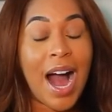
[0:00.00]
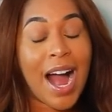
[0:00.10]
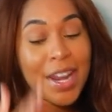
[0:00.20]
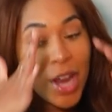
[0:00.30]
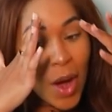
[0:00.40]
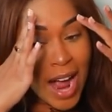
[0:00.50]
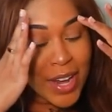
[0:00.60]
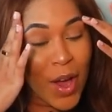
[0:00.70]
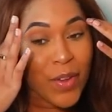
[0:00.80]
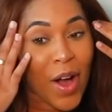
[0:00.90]
I
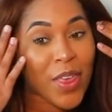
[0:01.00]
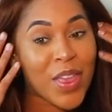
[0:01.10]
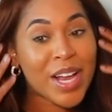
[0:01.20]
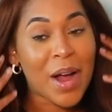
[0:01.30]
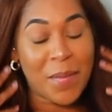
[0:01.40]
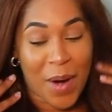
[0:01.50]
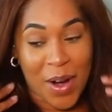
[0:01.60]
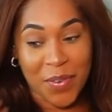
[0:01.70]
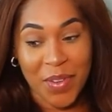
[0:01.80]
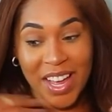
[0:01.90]
know y'all think I'm
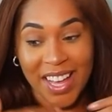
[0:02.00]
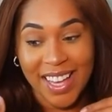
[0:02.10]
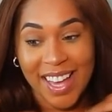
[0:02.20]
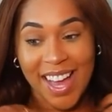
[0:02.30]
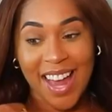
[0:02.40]
perfect, okay?